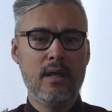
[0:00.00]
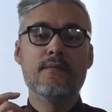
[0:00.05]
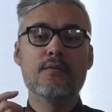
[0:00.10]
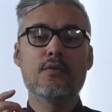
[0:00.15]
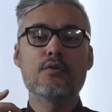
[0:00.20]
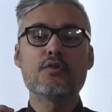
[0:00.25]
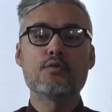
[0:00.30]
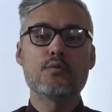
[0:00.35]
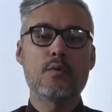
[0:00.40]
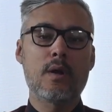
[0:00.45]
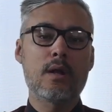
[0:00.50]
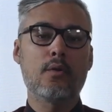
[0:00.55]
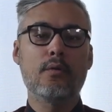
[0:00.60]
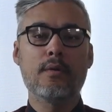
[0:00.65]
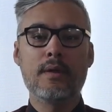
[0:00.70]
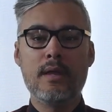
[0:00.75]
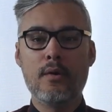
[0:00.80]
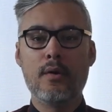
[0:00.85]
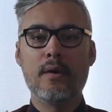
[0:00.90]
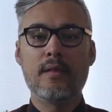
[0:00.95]
If you struggle
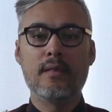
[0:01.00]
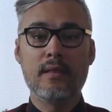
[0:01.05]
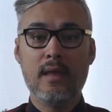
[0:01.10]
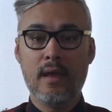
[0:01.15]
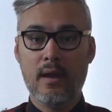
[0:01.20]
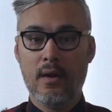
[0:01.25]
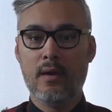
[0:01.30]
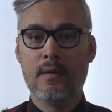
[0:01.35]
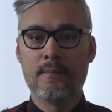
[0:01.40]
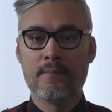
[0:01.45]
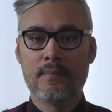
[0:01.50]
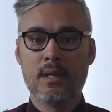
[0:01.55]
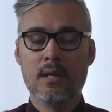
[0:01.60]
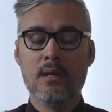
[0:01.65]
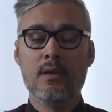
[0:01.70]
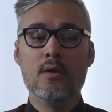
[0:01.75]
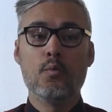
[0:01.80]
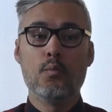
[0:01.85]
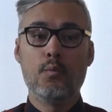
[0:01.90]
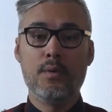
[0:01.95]
here and there
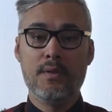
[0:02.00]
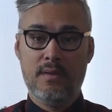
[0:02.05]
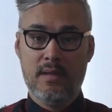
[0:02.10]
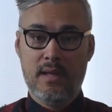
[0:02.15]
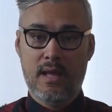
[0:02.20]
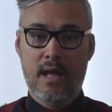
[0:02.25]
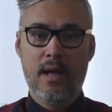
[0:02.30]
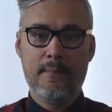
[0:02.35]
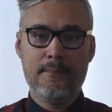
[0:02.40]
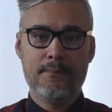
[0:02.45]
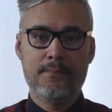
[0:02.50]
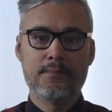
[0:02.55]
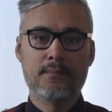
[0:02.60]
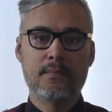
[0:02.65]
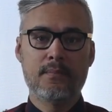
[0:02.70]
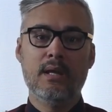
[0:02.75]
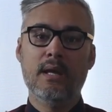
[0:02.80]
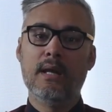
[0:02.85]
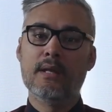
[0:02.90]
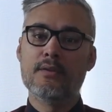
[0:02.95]
with the app
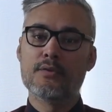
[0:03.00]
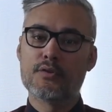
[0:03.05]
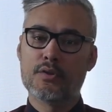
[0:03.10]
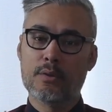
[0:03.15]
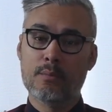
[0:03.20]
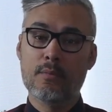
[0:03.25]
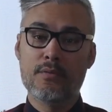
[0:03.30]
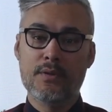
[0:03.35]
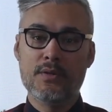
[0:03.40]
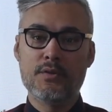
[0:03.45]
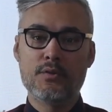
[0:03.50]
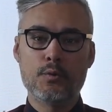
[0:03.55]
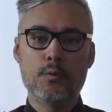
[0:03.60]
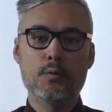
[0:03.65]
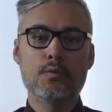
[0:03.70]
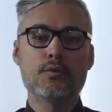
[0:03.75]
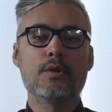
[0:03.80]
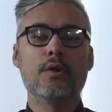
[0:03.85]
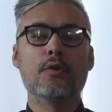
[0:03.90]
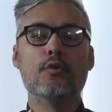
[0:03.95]
and some of these
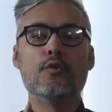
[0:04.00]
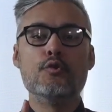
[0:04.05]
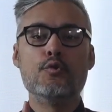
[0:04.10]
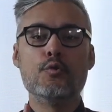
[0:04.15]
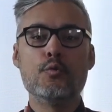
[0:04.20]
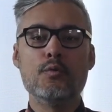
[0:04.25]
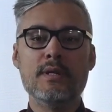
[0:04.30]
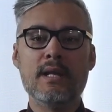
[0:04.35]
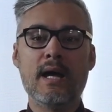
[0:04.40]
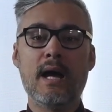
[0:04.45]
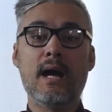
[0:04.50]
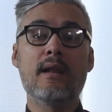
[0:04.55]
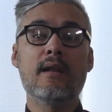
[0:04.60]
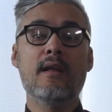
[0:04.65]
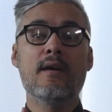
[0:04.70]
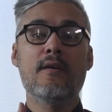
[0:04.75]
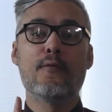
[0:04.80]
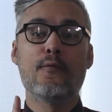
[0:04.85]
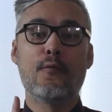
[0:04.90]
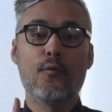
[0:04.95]
tools, do
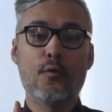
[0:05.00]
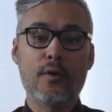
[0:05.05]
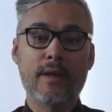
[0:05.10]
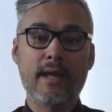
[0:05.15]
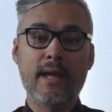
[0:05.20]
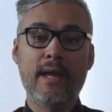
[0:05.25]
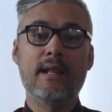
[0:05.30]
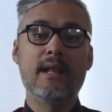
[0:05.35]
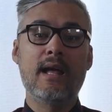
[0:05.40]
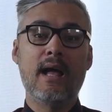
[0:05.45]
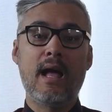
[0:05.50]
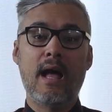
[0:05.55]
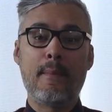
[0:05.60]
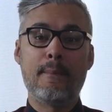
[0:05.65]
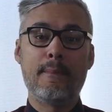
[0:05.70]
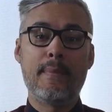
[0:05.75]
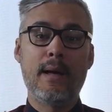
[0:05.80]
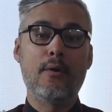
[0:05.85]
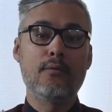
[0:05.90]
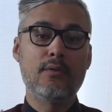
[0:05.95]
not forget
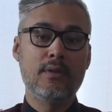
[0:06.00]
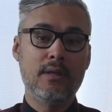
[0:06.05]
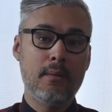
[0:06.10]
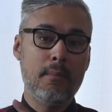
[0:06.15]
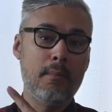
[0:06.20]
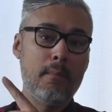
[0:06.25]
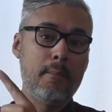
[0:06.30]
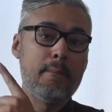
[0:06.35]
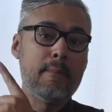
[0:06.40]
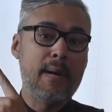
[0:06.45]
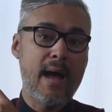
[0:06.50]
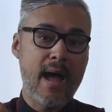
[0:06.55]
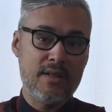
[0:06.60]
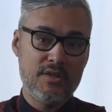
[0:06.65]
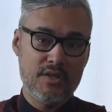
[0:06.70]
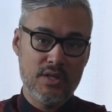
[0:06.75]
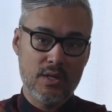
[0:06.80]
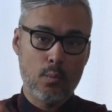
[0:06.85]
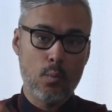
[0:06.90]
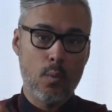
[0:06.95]
about the
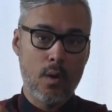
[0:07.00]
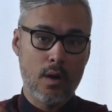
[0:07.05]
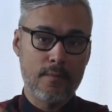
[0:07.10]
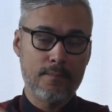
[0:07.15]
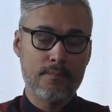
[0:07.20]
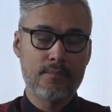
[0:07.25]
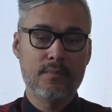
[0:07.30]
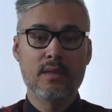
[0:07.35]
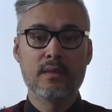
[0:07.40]
magic wand.